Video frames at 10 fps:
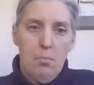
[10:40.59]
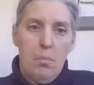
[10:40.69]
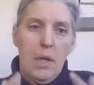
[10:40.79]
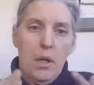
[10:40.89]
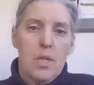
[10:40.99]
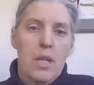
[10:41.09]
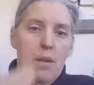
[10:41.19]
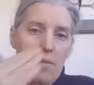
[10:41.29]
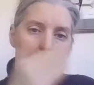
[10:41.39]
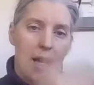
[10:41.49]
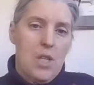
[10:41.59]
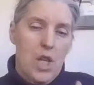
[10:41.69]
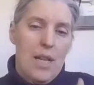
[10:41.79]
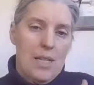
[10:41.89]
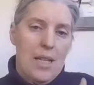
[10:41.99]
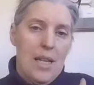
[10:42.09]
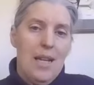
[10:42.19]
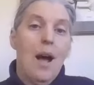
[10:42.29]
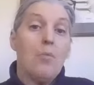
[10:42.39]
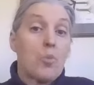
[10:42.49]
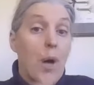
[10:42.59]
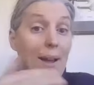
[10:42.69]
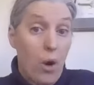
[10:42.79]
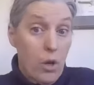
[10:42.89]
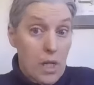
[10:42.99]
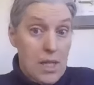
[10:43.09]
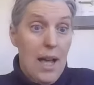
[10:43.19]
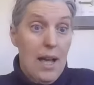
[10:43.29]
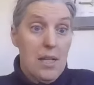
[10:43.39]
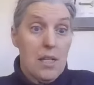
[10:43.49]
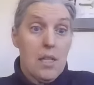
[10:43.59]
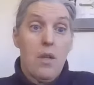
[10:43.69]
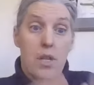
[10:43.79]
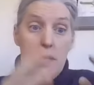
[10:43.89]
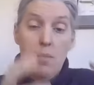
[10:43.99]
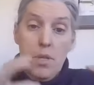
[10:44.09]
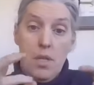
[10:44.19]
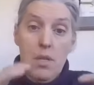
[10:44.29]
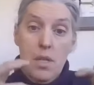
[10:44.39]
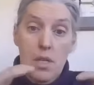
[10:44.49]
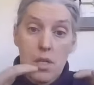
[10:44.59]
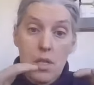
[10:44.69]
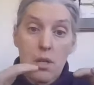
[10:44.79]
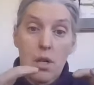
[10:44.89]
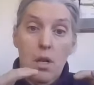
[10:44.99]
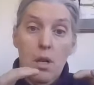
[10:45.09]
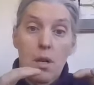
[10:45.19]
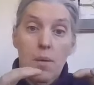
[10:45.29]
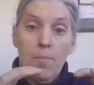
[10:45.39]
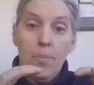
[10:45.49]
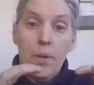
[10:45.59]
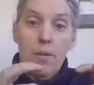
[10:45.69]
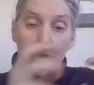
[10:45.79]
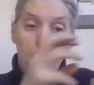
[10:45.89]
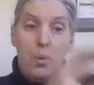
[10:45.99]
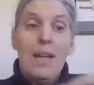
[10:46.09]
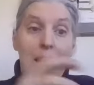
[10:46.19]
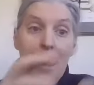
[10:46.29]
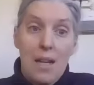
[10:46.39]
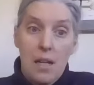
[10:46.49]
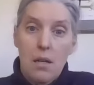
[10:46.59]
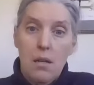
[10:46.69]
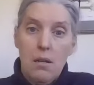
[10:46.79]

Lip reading: because if the HSC prioritized the substances for bringing in